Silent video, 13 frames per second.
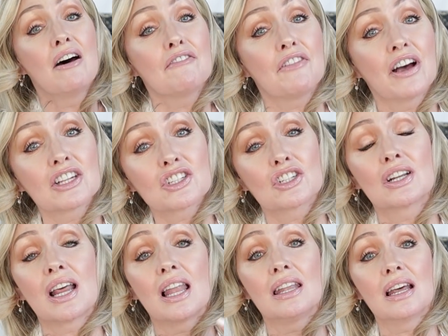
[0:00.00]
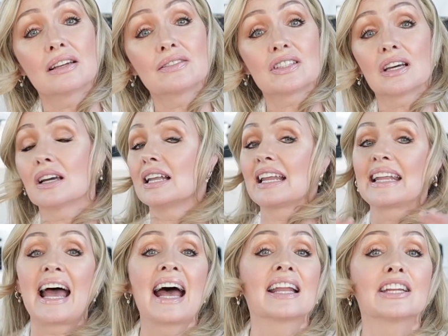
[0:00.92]
fashion, lifestyle,
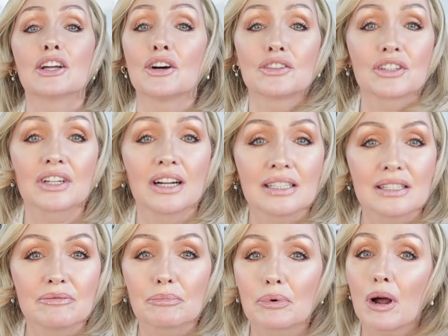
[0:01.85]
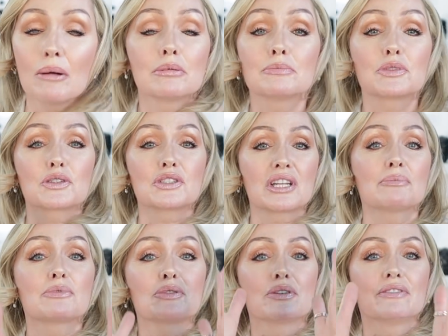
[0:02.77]
and any other kind of problems or
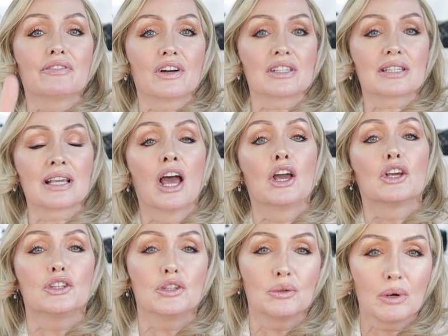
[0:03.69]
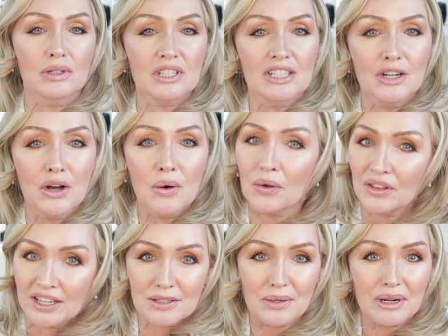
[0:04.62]
tips or advice you want to know.
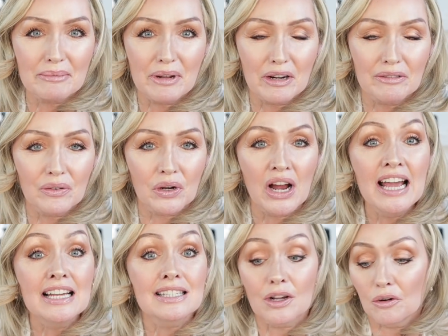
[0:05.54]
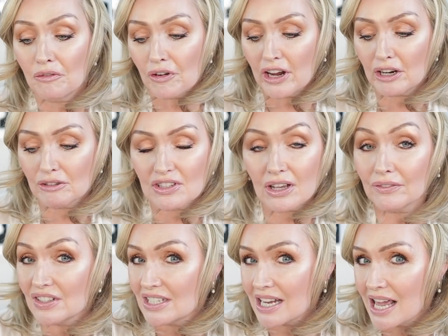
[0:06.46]
That's what I'm here for. So fragrance
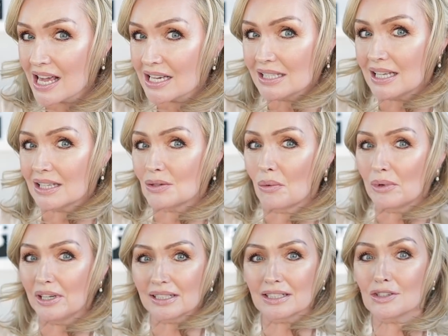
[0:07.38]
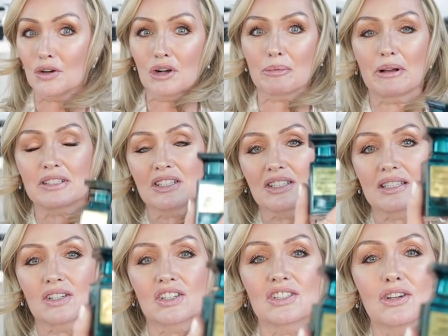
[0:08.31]
of the day, because that's what we like to talk about to
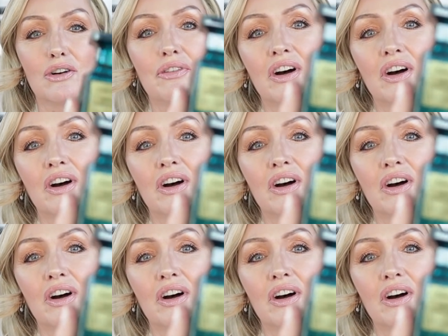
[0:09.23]
start us off